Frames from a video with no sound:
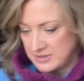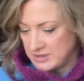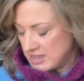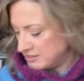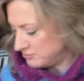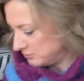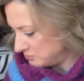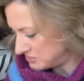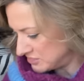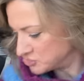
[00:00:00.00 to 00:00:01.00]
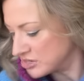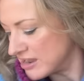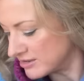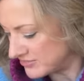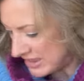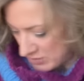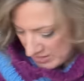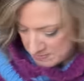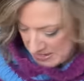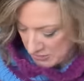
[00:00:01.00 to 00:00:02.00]
kind of losing track of how
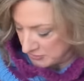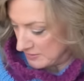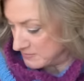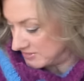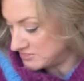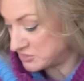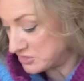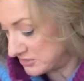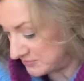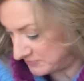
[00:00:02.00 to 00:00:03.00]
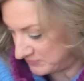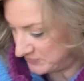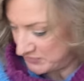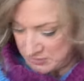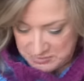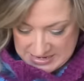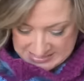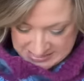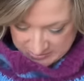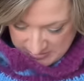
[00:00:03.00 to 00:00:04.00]
I paired them, but these are the
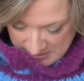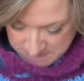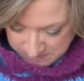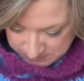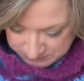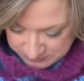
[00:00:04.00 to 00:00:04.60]
rest of them.